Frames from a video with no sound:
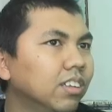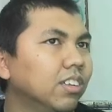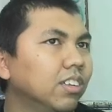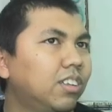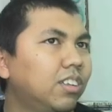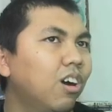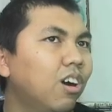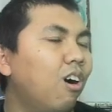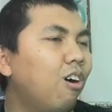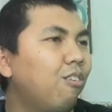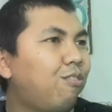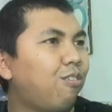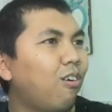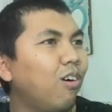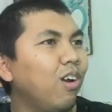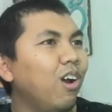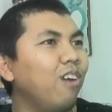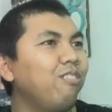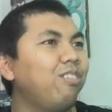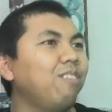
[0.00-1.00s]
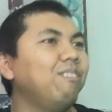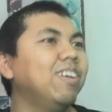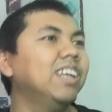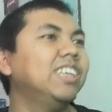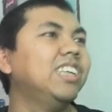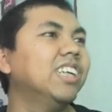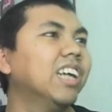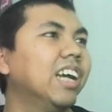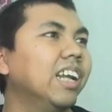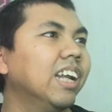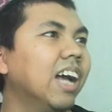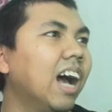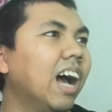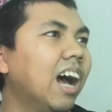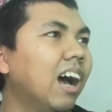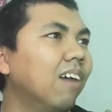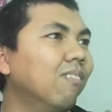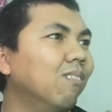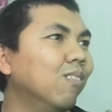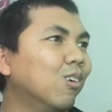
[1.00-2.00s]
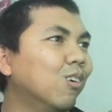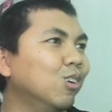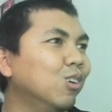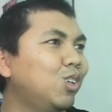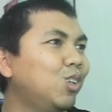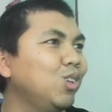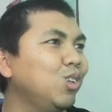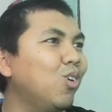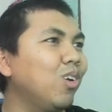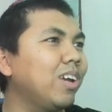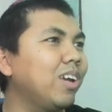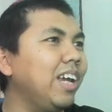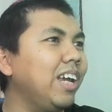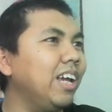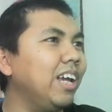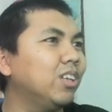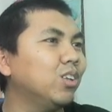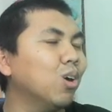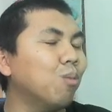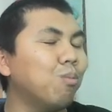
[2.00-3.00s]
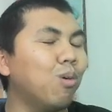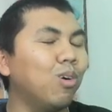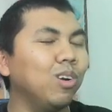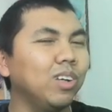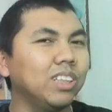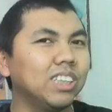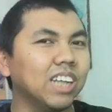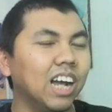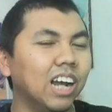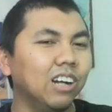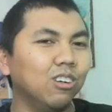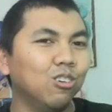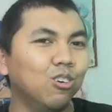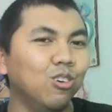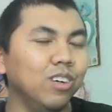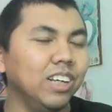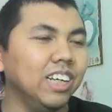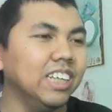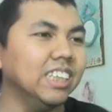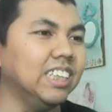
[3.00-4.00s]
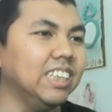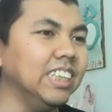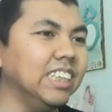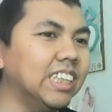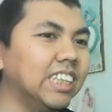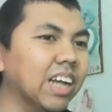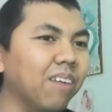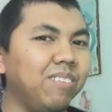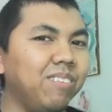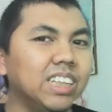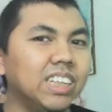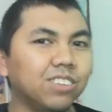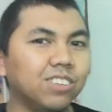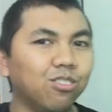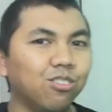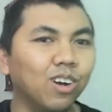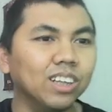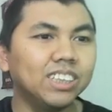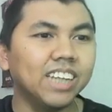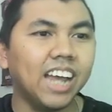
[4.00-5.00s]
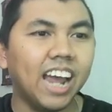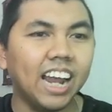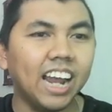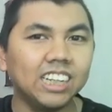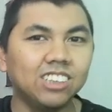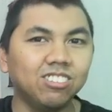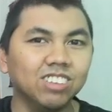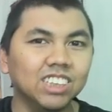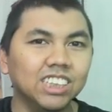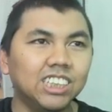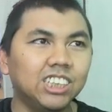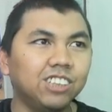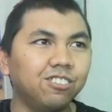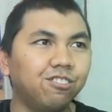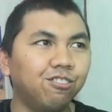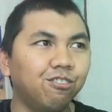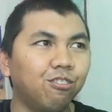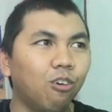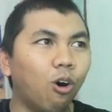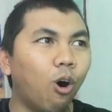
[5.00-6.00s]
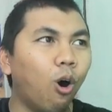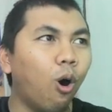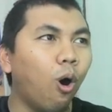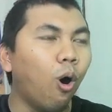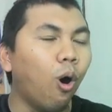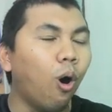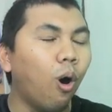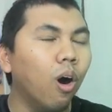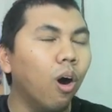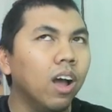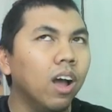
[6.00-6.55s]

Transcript: So for your information, Kusunoki Tomori-san, who is the Japanese voice actress for